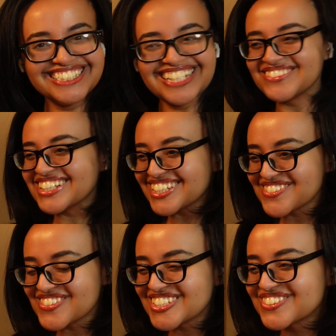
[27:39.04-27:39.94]
And we got the
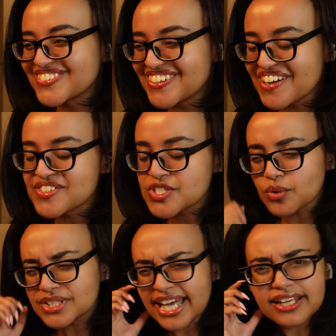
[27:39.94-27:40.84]
fist bump.
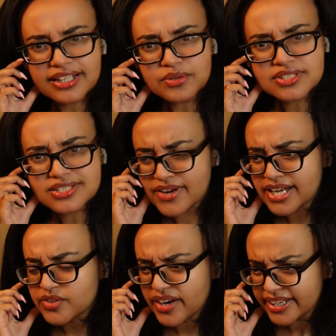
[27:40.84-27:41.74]
That was his
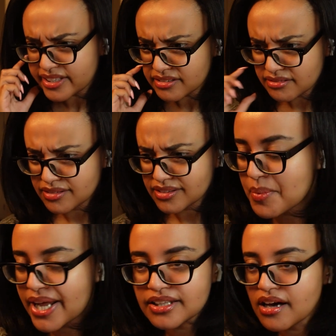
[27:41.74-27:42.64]
friend, right?
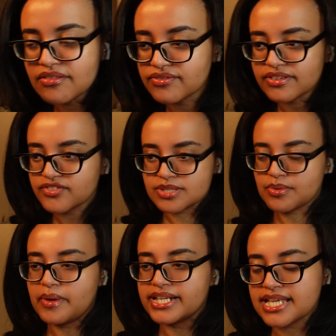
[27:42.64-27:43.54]
But I love the fist
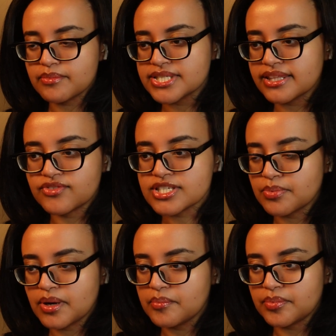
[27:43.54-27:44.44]
bump. Anytime we see the fist
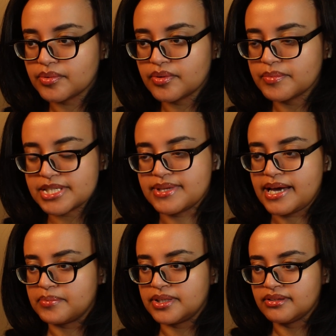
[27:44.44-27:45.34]
bump, it makes me
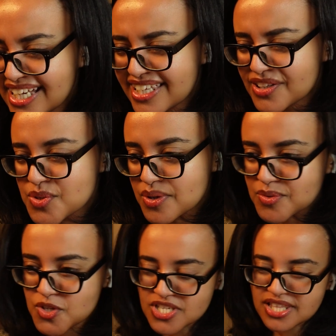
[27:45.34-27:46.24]
happy. Again, this one
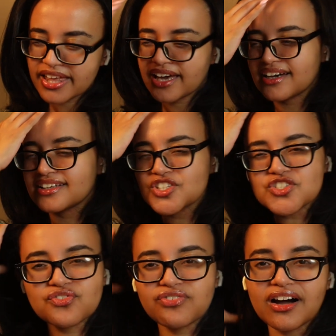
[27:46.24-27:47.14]
was just
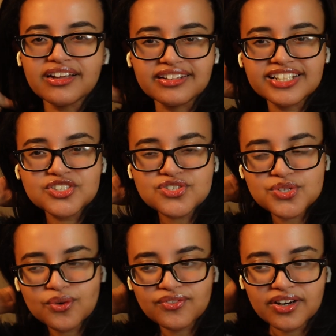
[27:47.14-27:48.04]
fun. These are
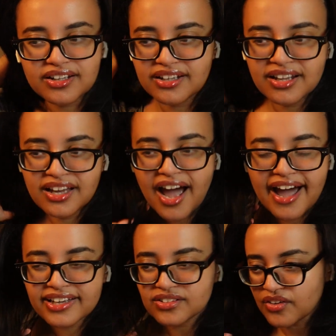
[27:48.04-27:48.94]
so fun.
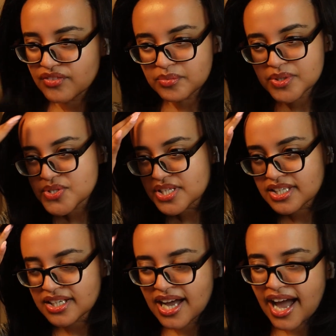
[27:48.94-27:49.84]
I love the
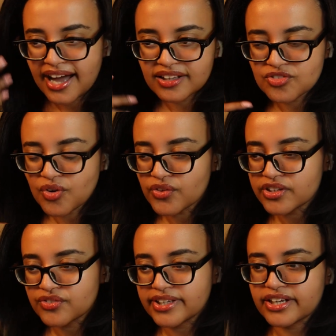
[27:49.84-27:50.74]
music. I love all the
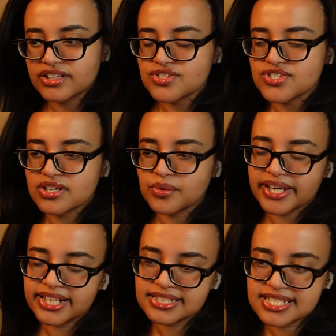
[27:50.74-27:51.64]
different characters that we're
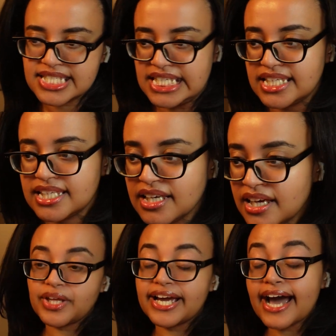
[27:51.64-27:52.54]
getting to see.
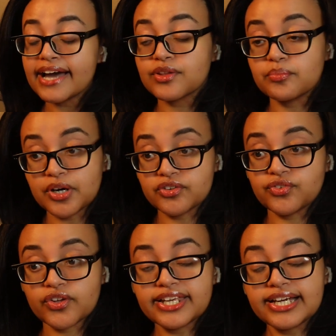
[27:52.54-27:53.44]
The guy, the buff
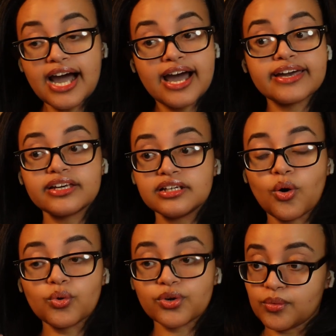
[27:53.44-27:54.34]
looking guy,
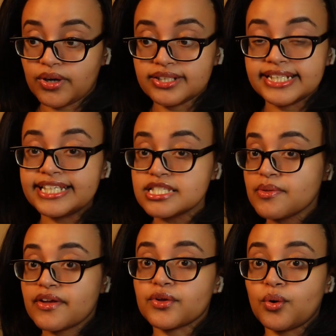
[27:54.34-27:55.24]
older one, he's
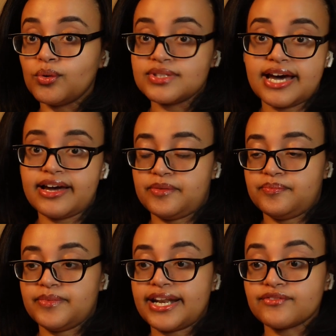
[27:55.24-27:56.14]
been there the whole time.
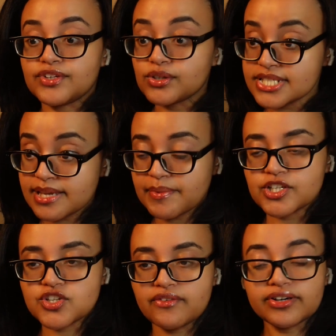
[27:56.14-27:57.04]
And I've noticed it, but I
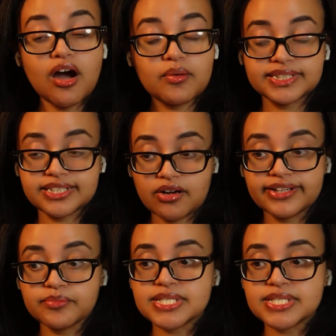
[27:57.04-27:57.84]
just haven't commented on him.